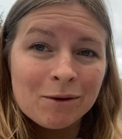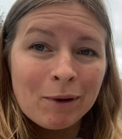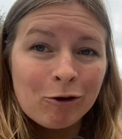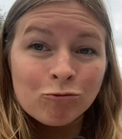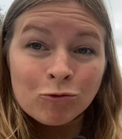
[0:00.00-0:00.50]

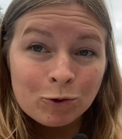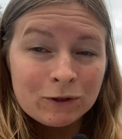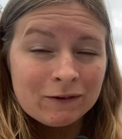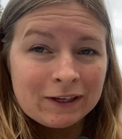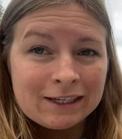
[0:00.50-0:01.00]
about rules
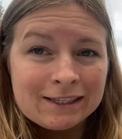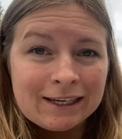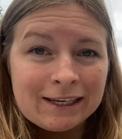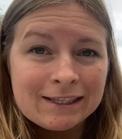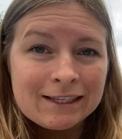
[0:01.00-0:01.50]
of
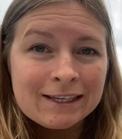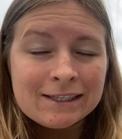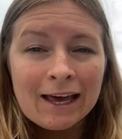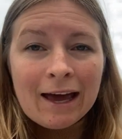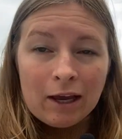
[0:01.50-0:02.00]
indices is
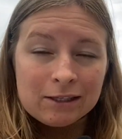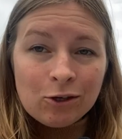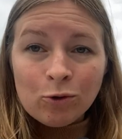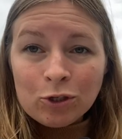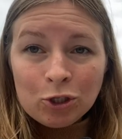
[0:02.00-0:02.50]
that as
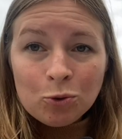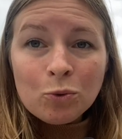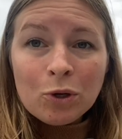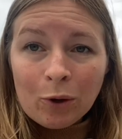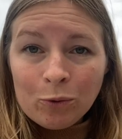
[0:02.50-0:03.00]
long as you
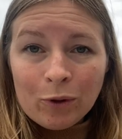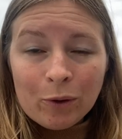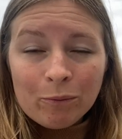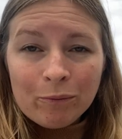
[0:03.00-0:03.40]
know them,